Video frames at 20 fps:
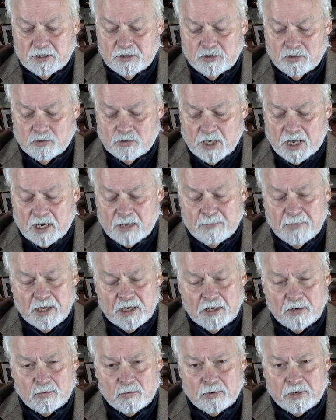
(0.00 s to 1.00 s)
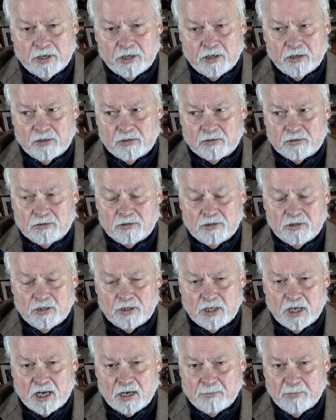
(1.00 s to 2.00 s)
You got to make it real. You
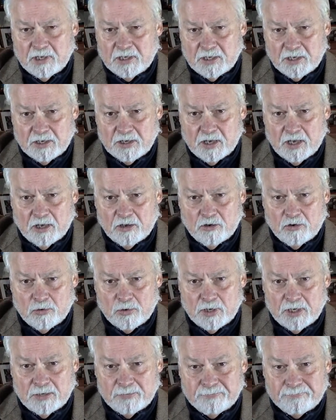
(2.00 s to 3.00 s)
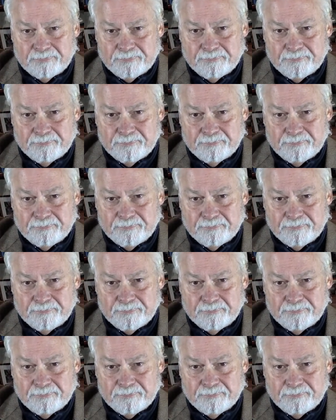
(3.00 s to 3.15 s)
got to make it concrete.